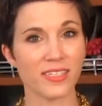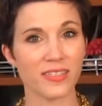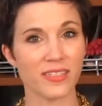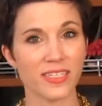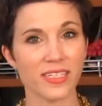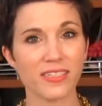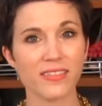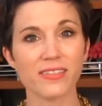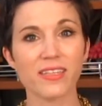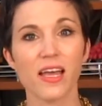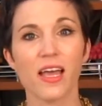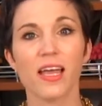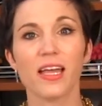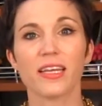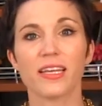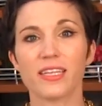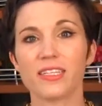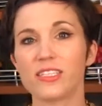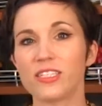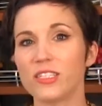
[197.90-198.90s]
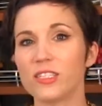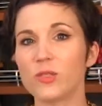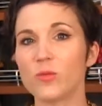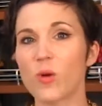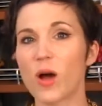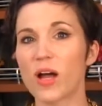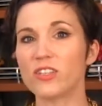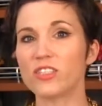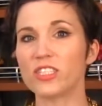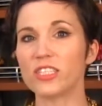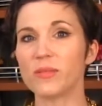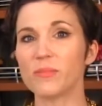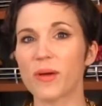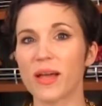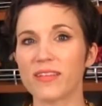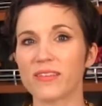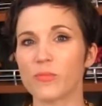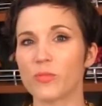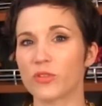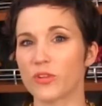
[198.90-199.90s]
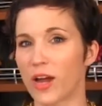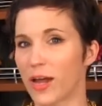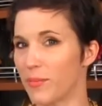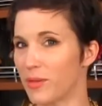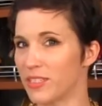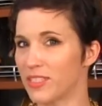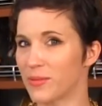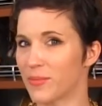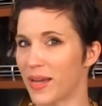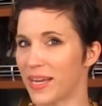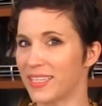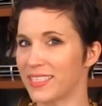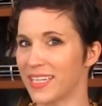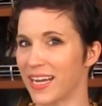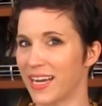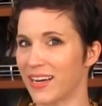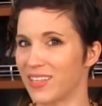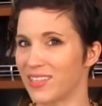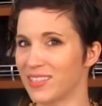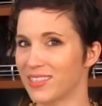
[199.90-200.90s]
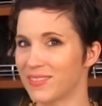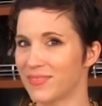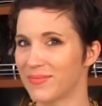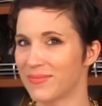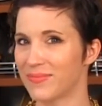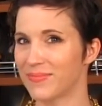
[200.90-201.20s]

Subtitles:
Series. Continue watching by subscribing to my channel.